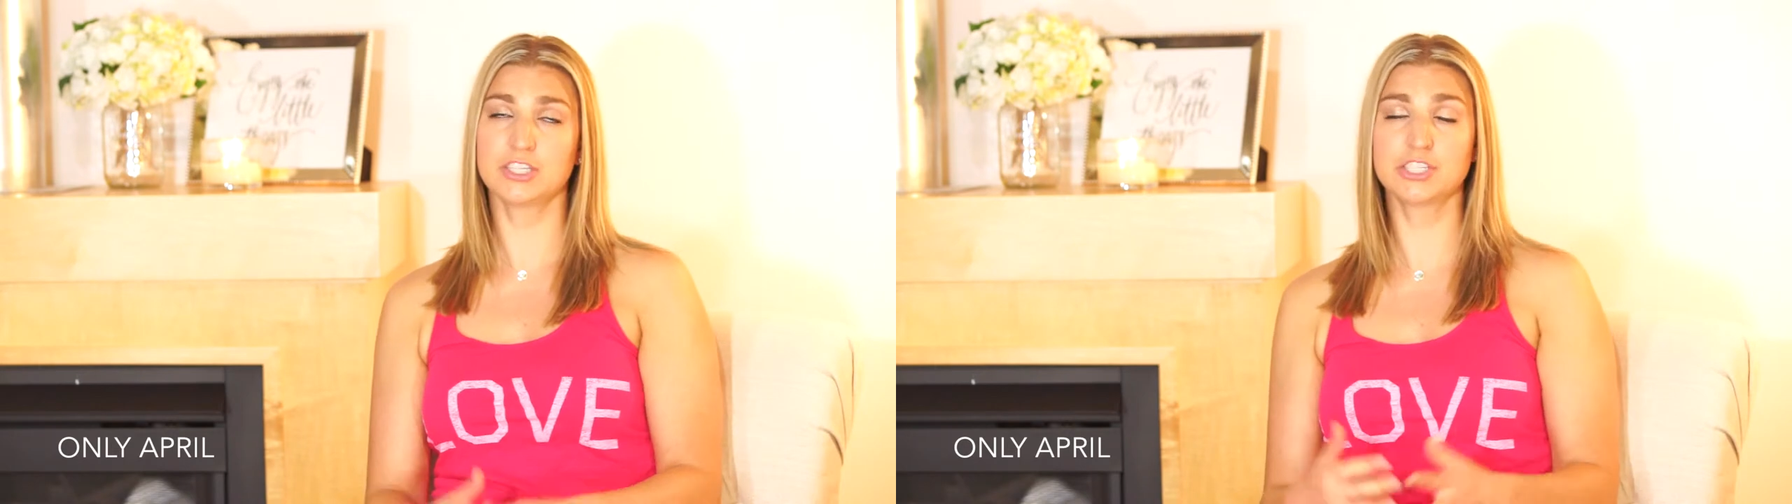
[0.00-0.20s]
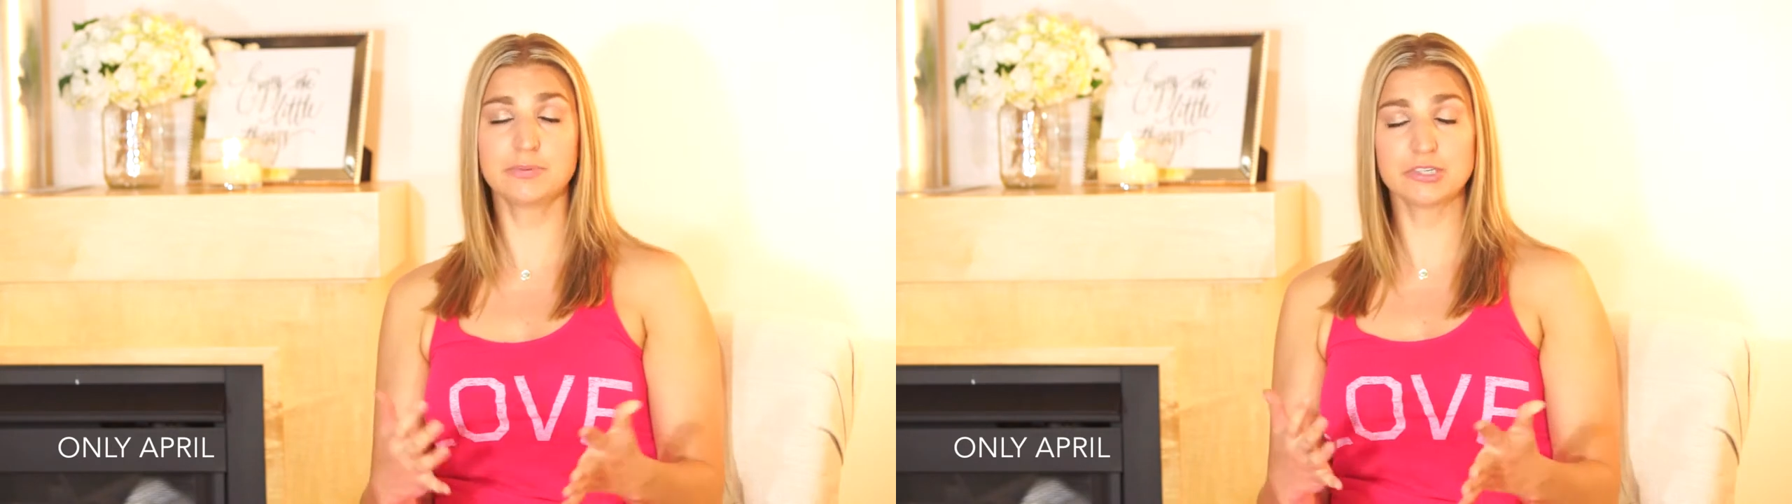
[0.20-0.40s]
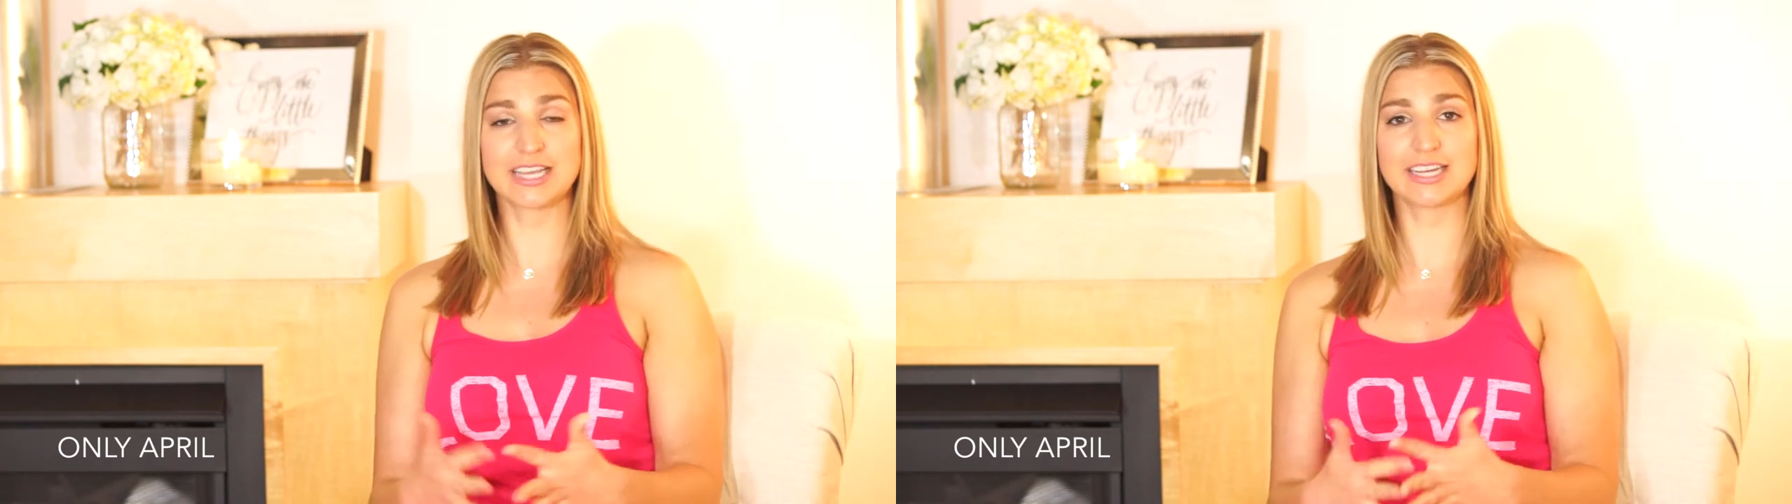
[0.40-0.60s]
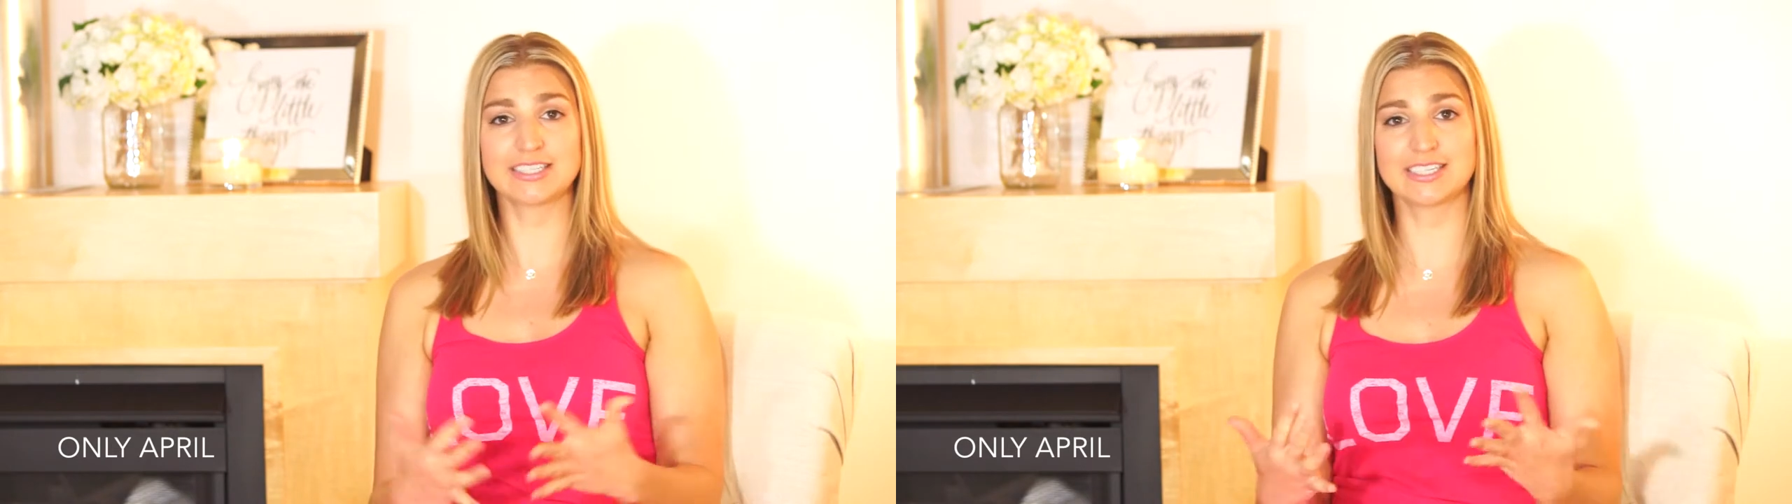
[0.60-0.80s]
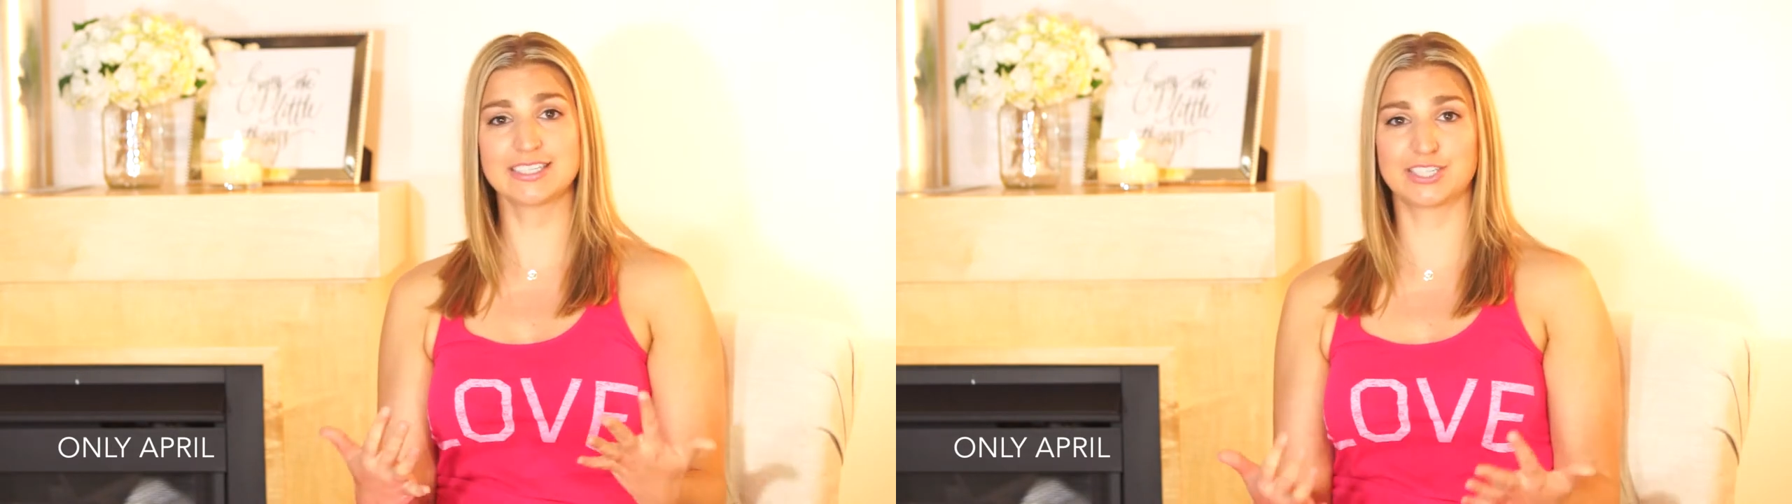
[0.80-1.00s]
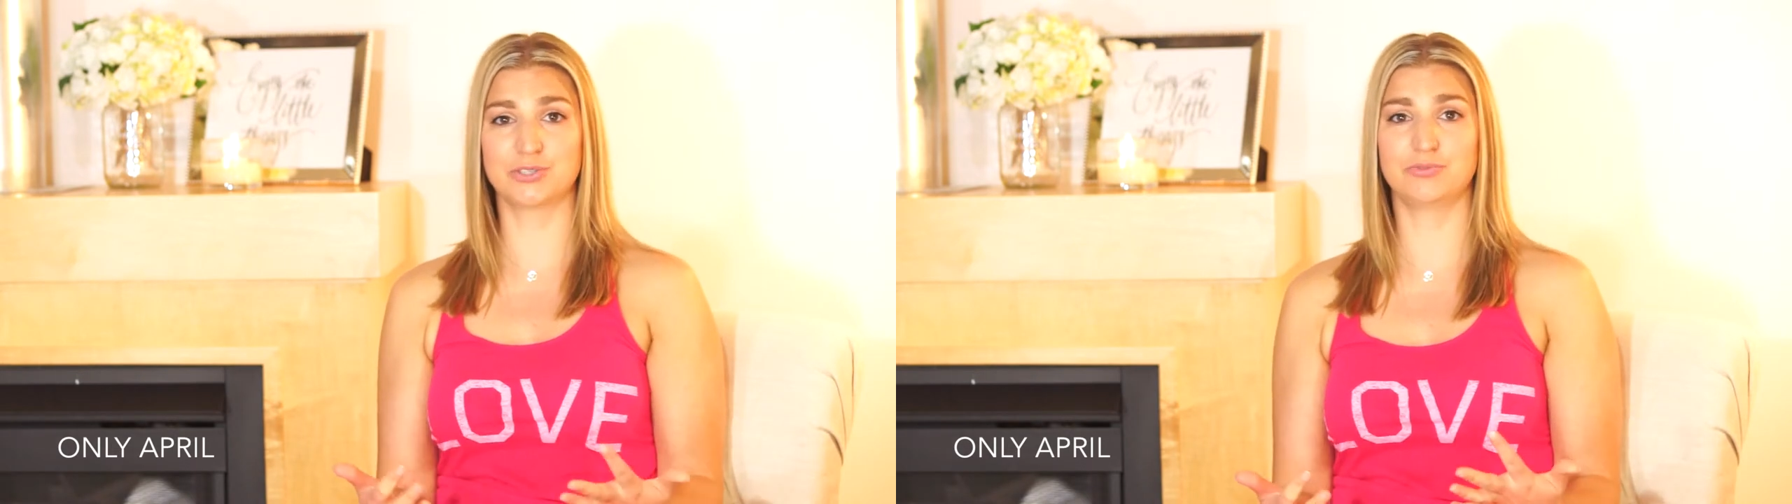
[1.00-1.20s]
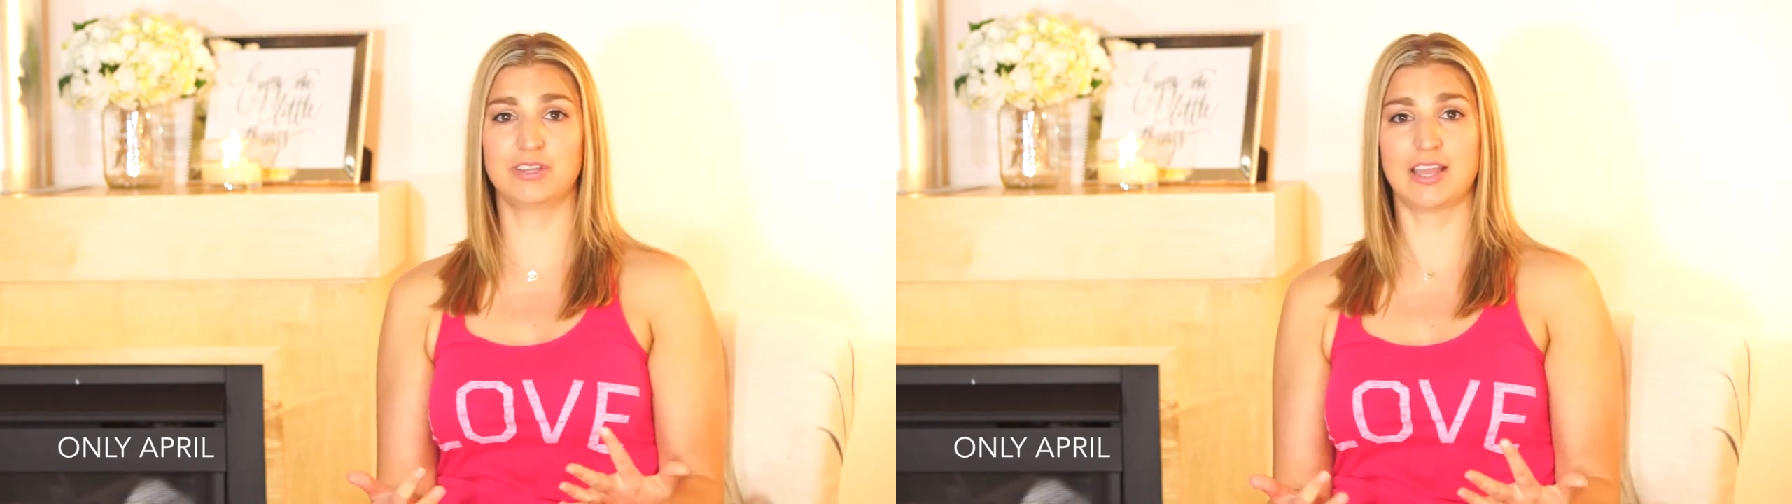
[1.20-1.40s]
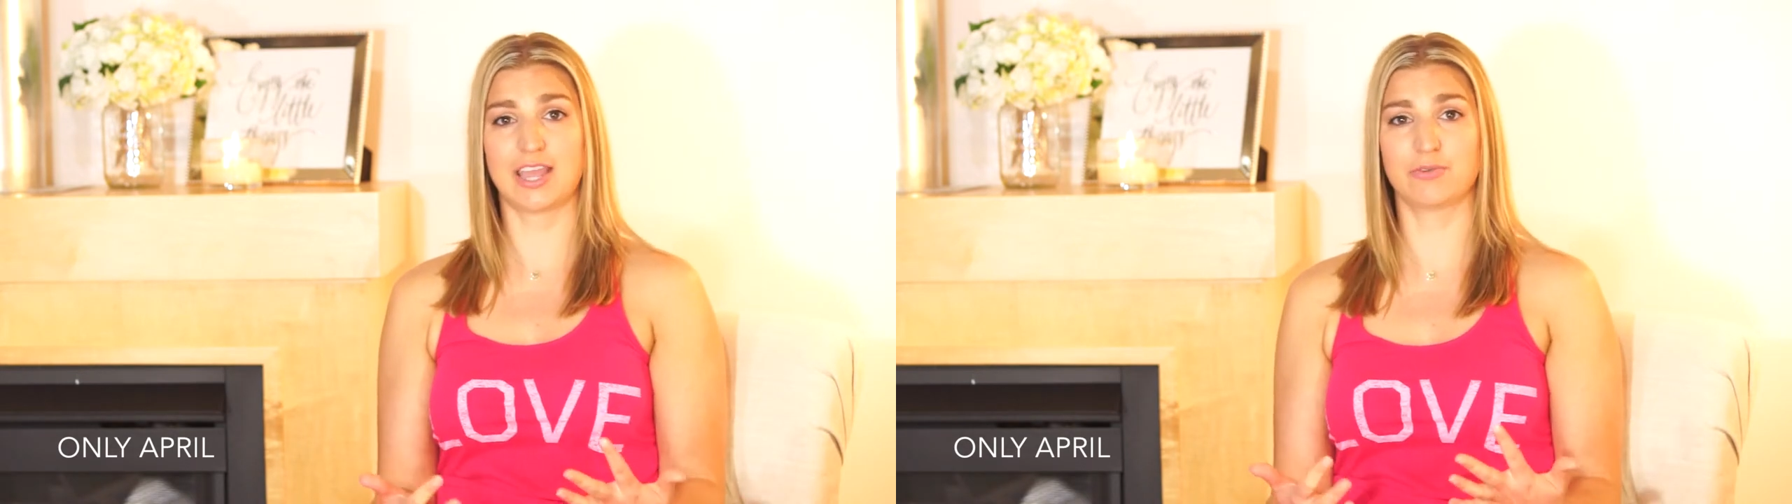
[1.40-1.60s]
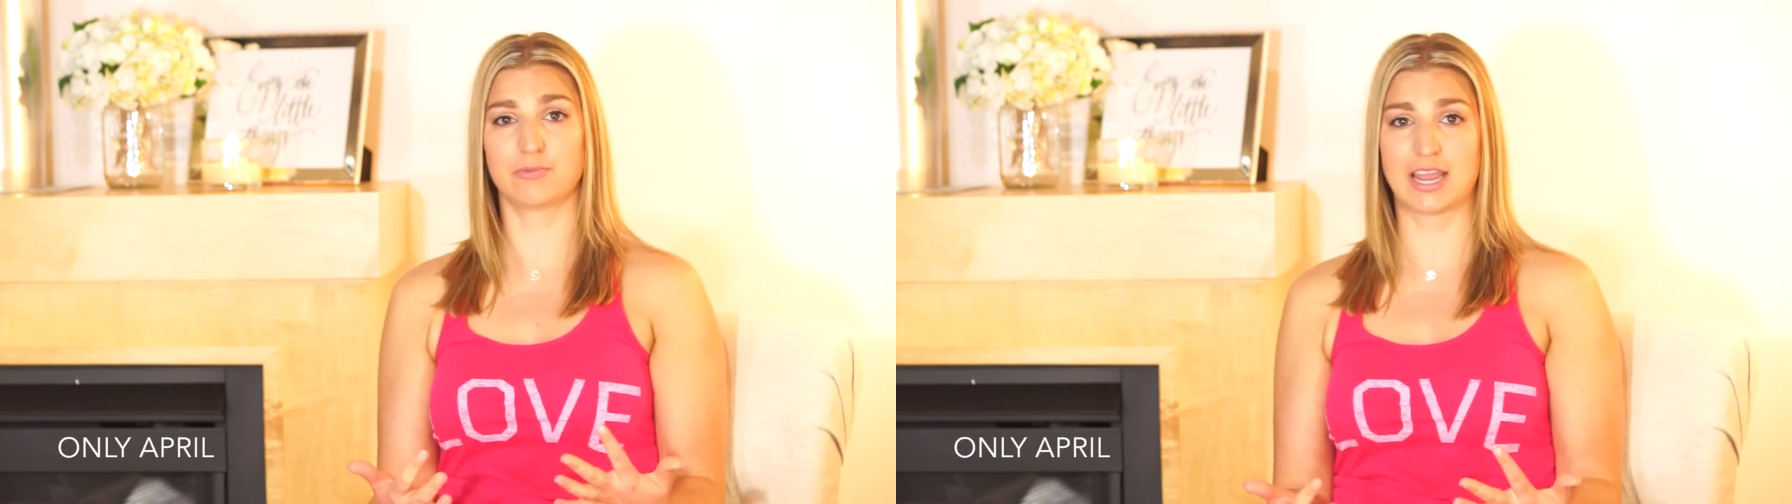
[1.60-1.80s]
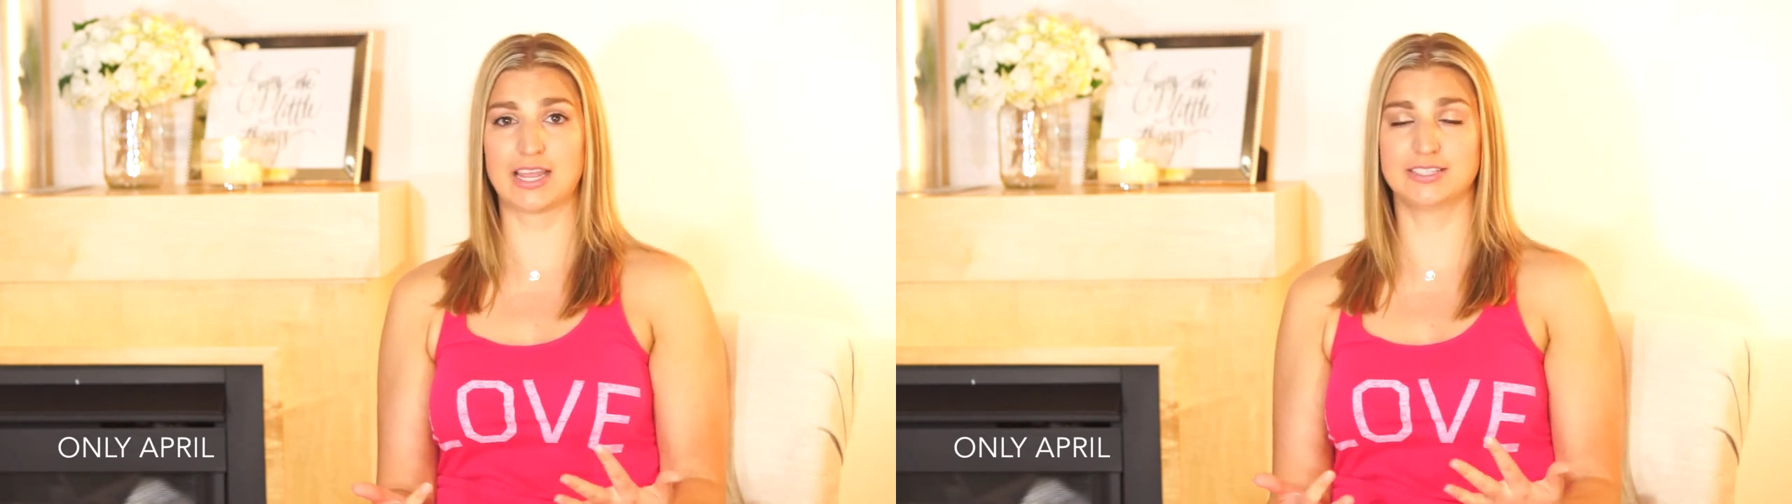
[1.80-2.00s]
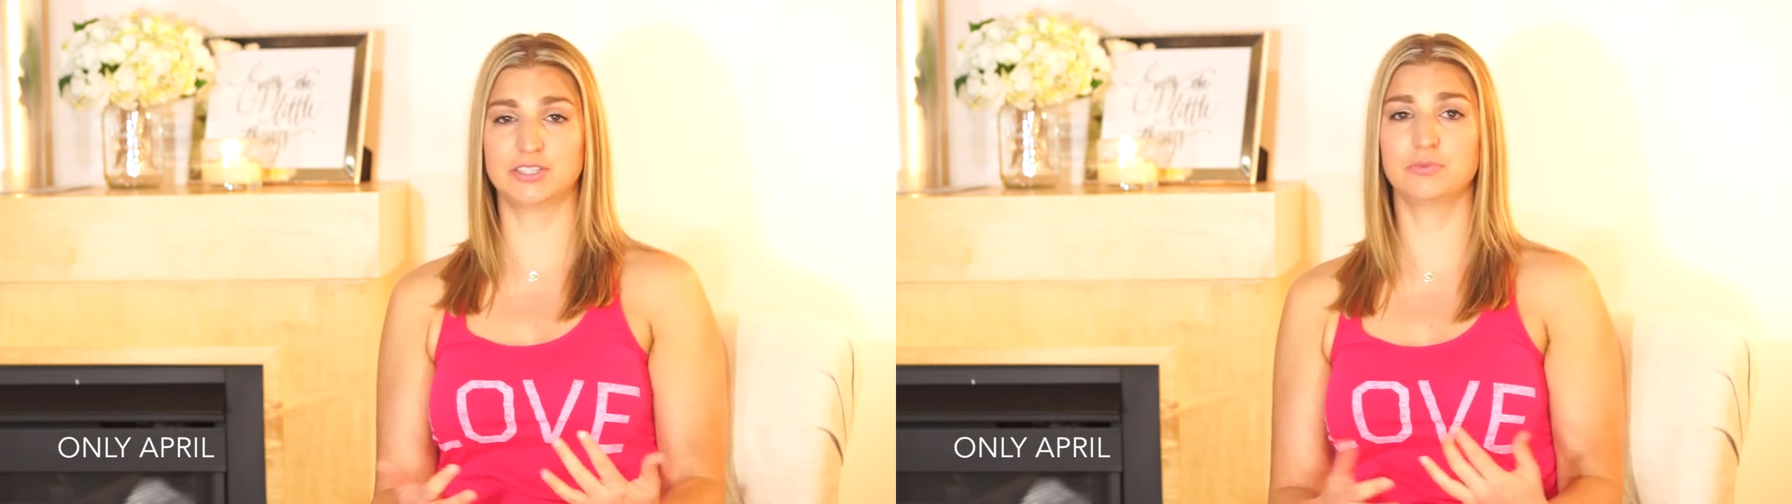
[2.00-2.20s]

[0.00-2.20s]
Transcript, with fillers: To protect against UVA rays,